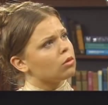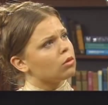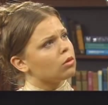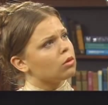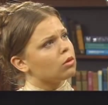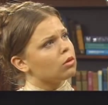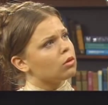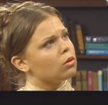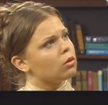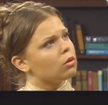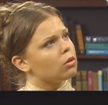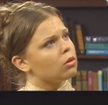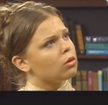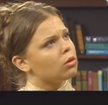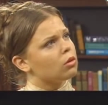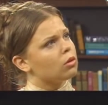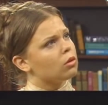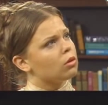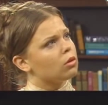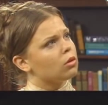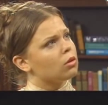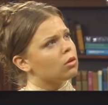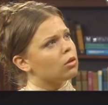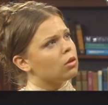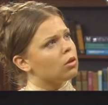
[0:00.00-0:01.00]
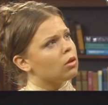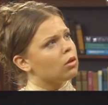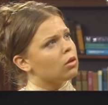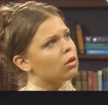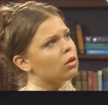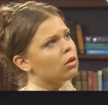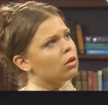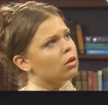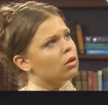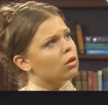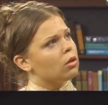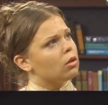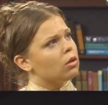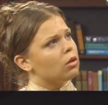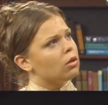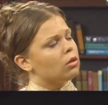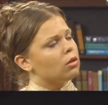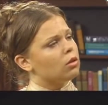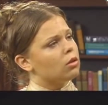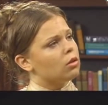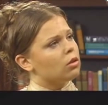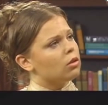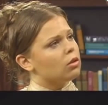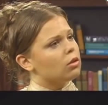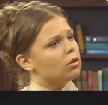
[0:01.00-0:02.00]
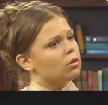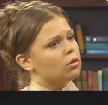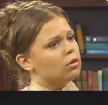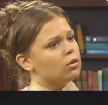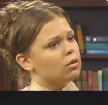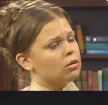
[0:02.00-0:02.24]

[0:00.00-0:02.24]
Nobody speaks.